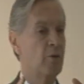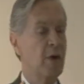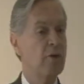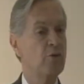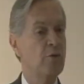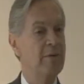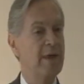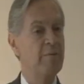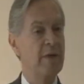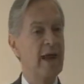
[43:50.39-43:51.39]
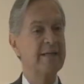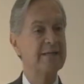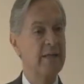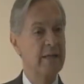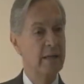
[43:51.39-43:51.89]
What you will then be
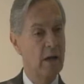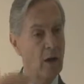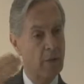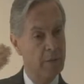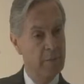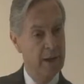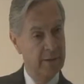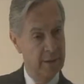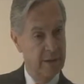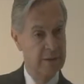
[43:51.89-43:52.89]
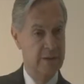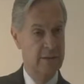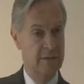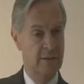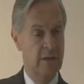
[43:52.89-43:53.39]
asking the government
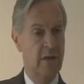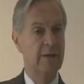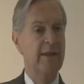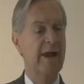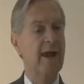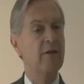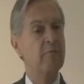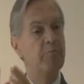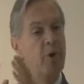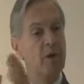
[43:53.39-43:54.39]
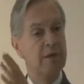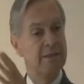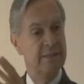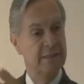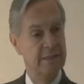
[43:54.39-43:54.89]
is the kind of
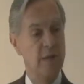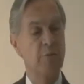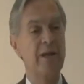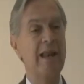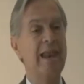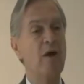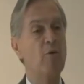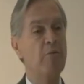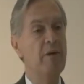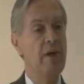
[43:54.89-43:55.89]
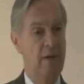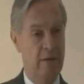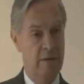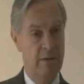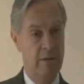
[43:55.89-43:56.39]
policies that will allow
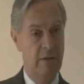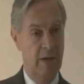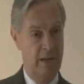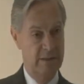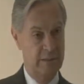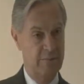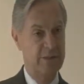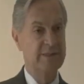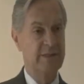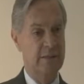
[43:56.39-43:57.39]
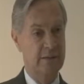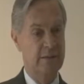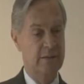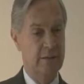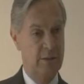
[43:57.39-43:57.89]
me as a
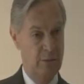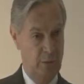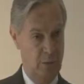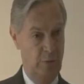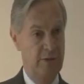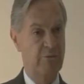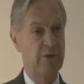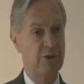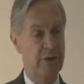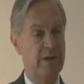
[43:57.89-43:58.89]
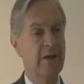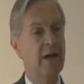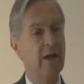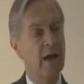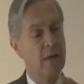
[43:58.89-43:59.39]
business to be richer.
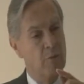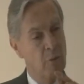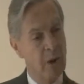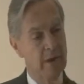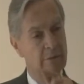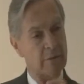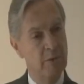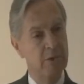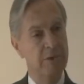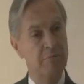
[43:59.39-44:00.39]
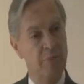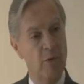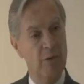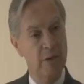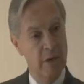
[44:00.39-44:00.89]
And one of the most
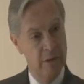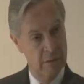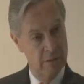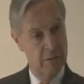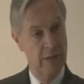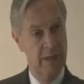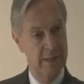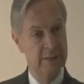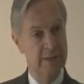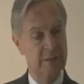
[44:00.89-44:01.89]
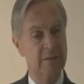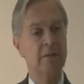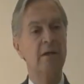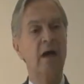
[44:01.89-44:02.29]
important is